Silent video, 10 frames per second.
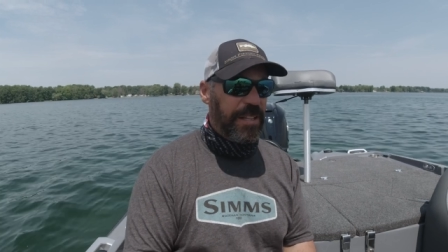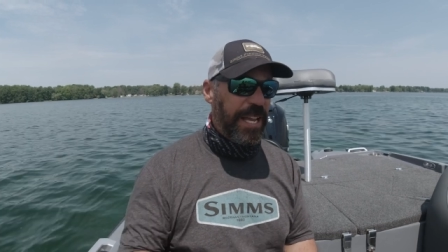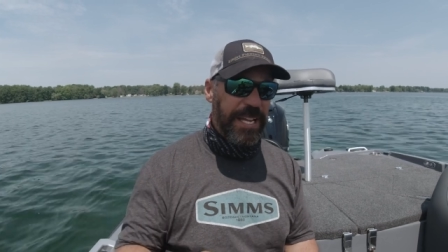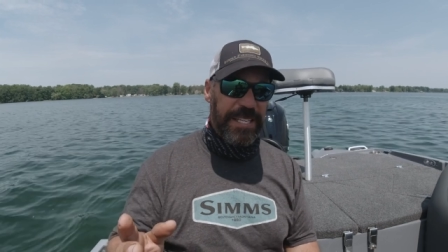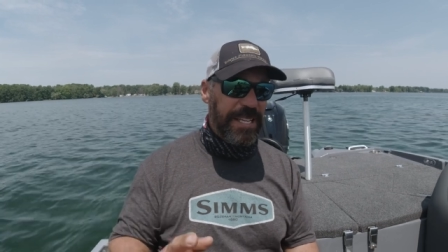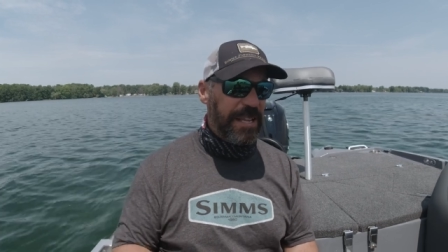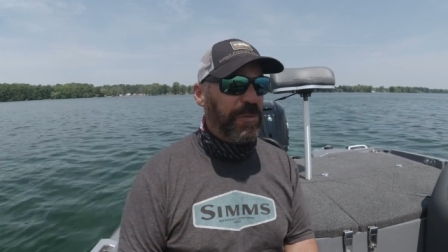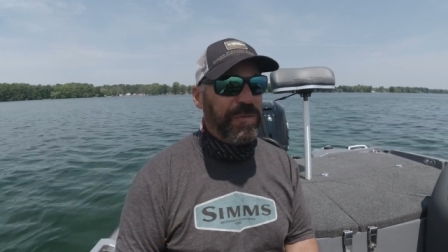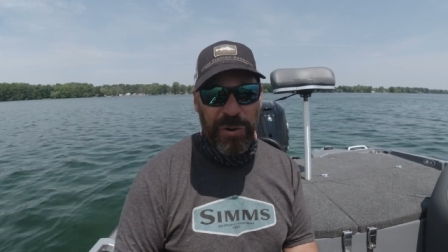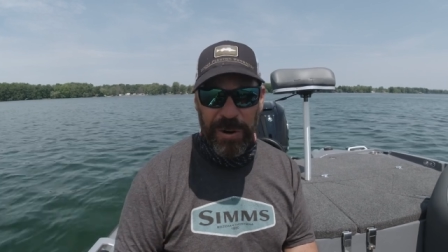Like I said
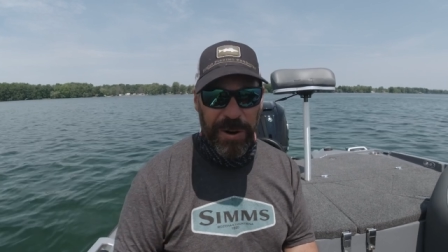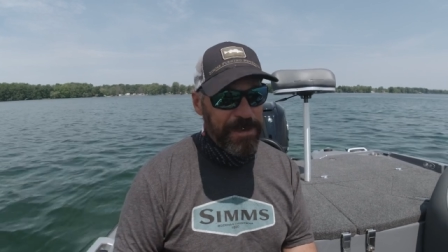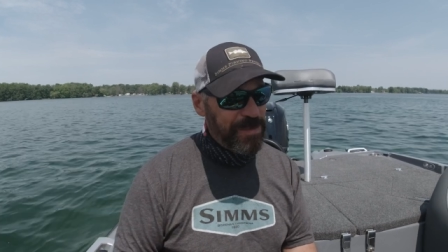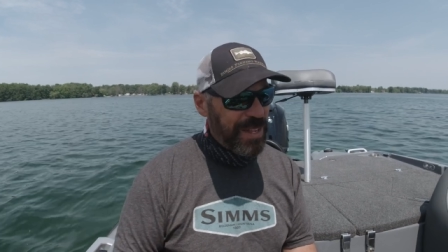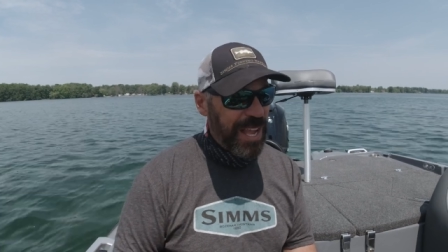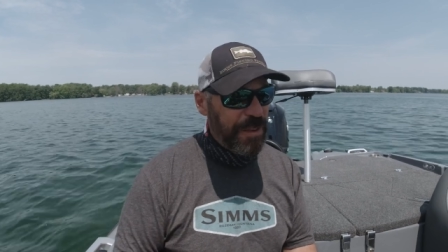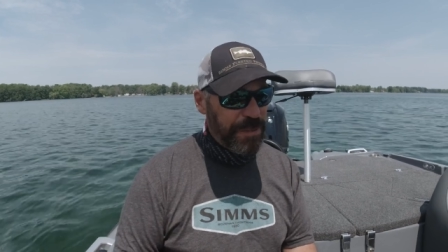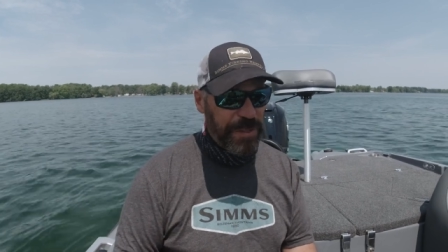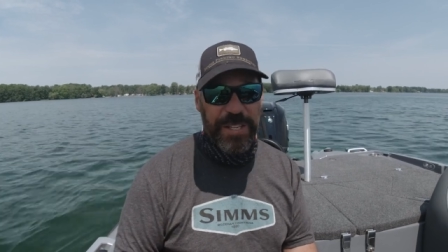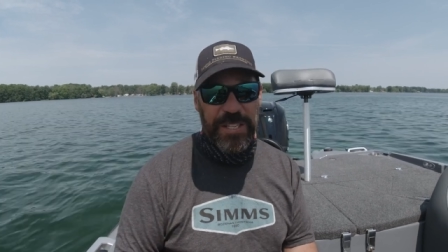before, I
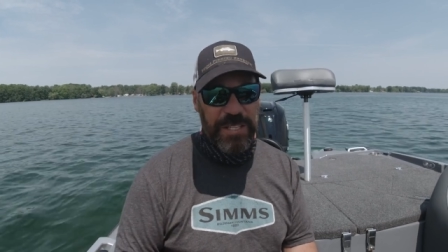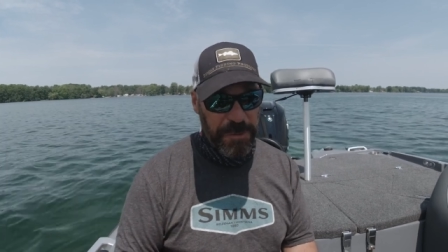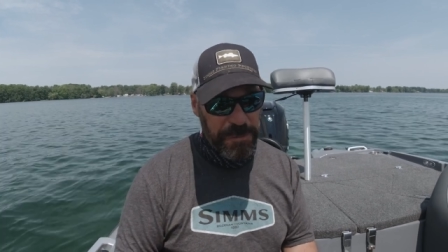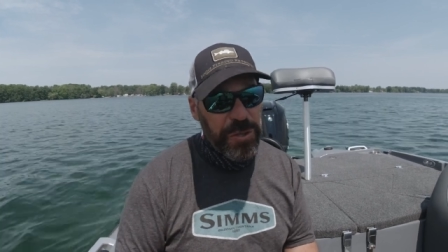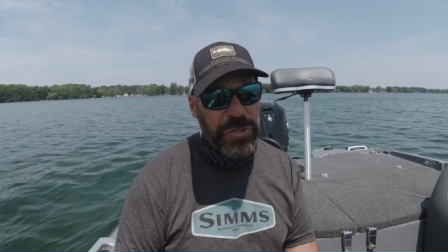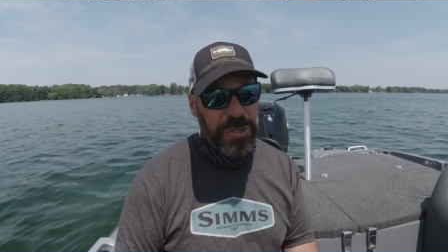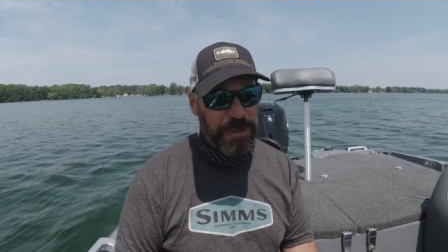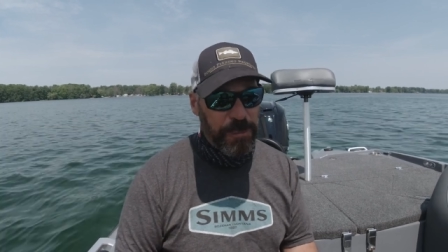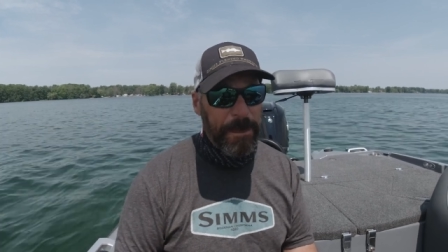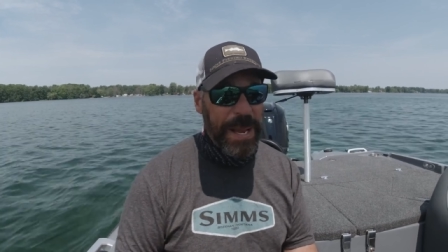feel this is the future
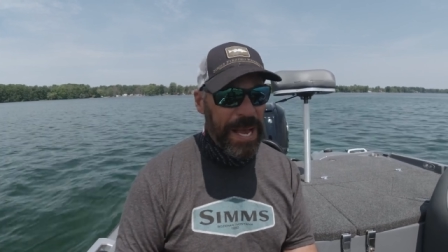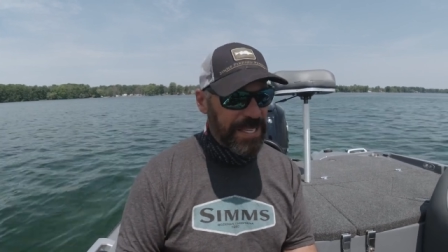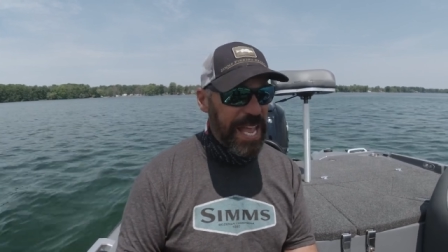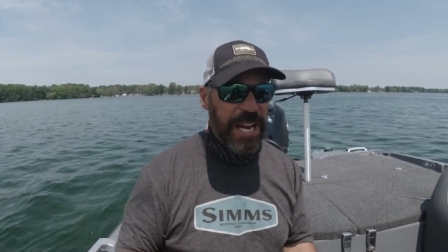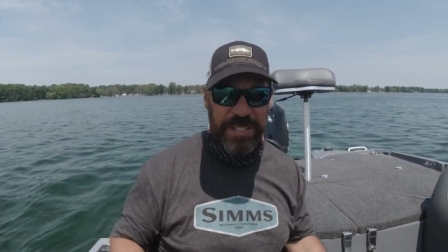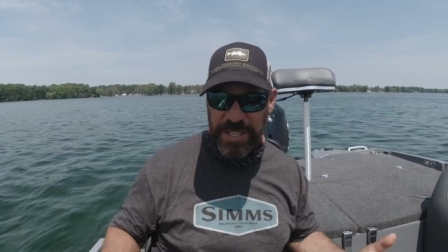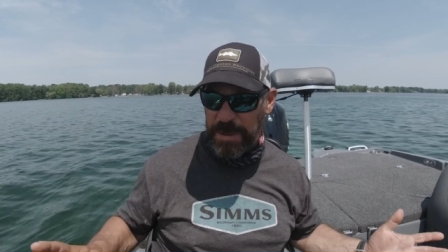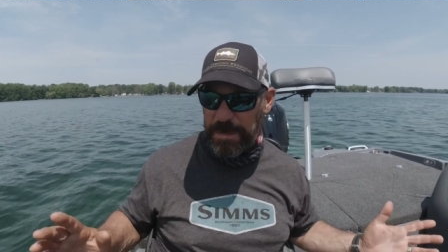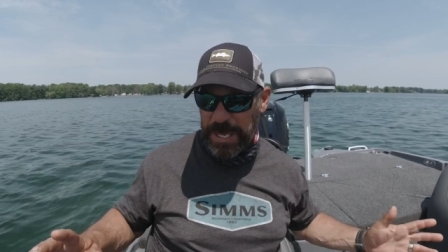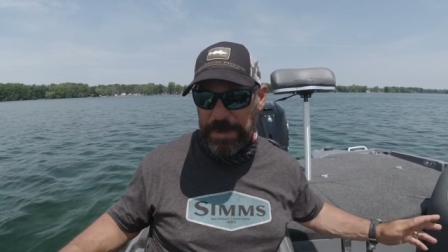of what Basscat is
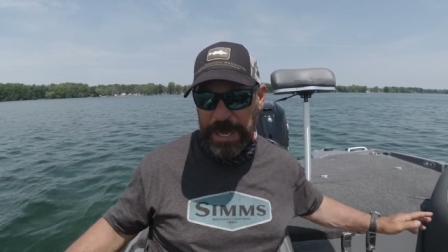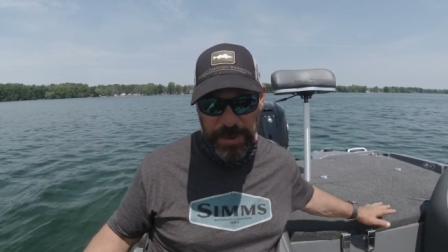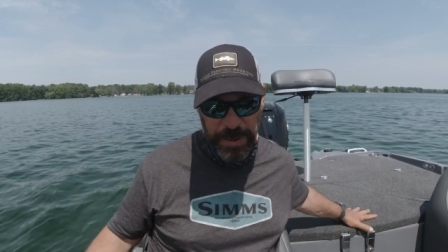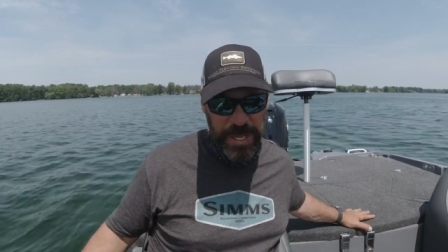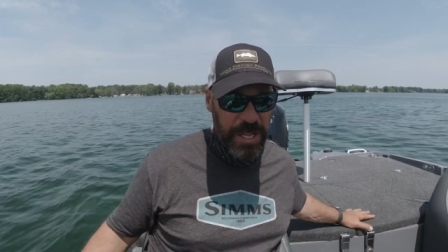going to be about.